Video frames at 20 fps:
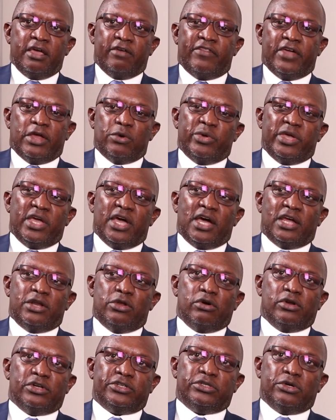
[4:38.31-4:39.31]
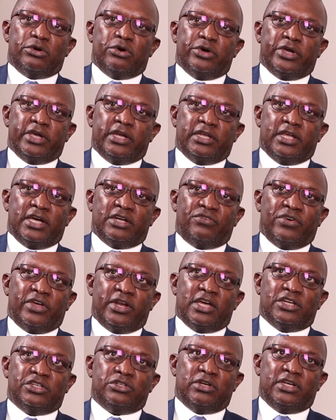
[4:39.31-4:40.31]
Then we had also in that
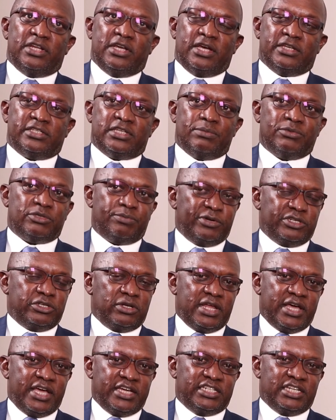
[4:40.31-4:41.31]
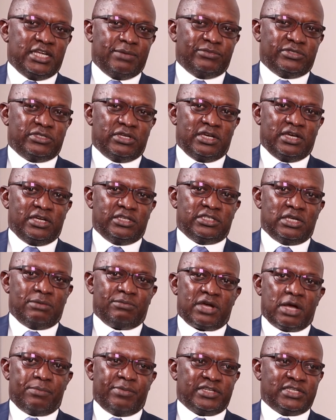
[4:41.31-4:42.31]
financial year some special items, uh,
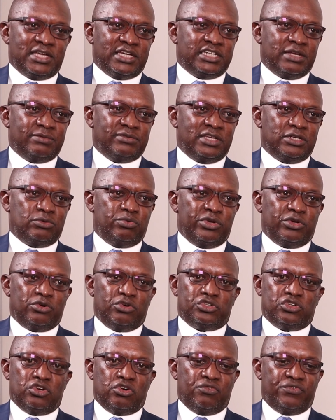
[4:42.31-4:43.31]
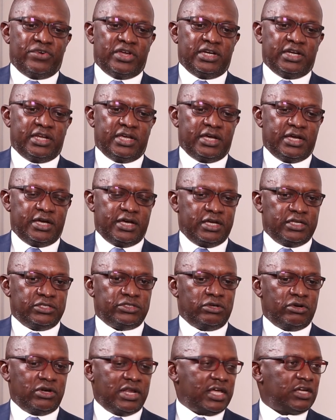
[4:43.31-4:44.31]
some capex items that we wrote off and uh,
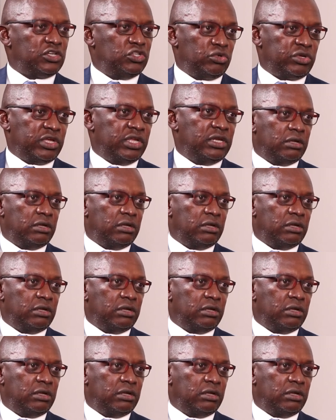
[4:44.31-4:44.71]
sort of like took